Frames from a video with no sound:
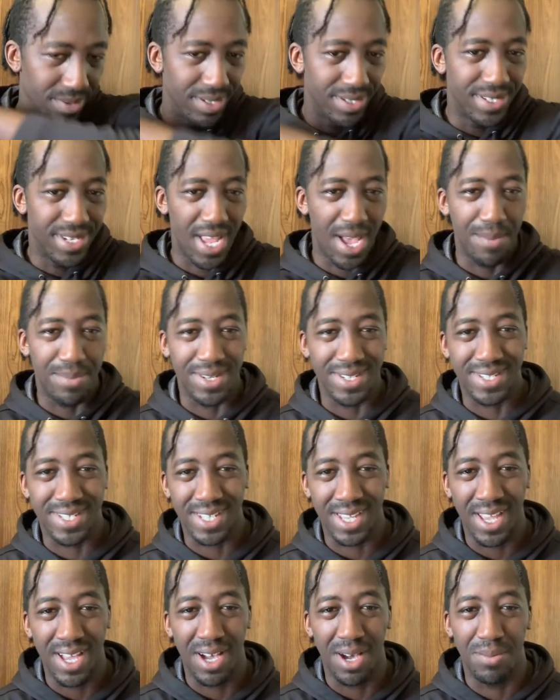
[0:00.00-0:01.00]
dab it into
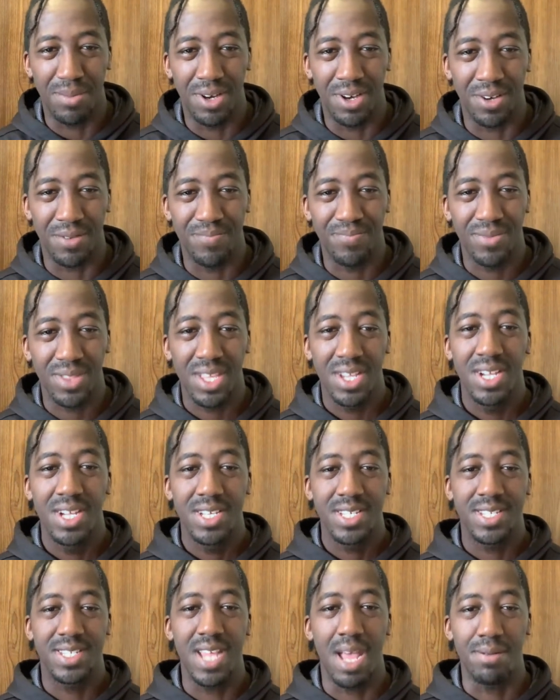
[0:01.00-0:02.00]
your elbow.
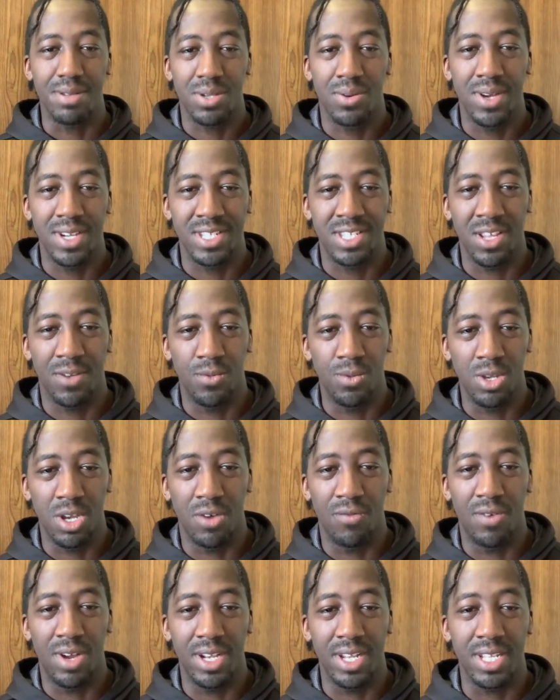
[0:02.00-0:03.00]
Snap twice if we are
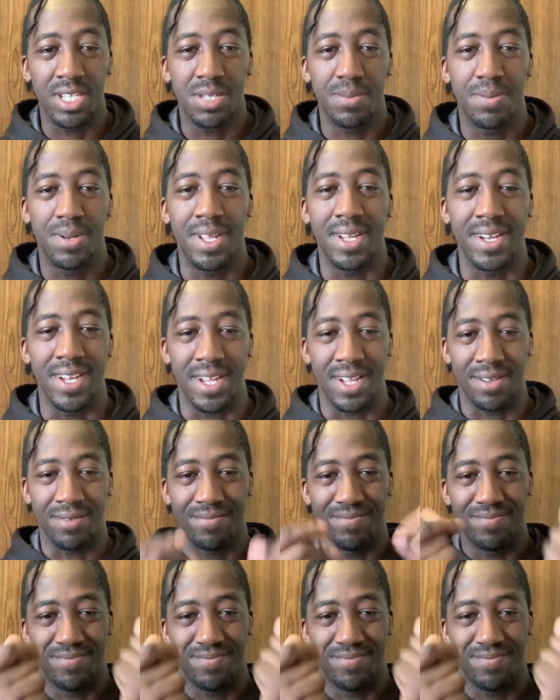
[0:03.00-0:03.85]
ready to play now.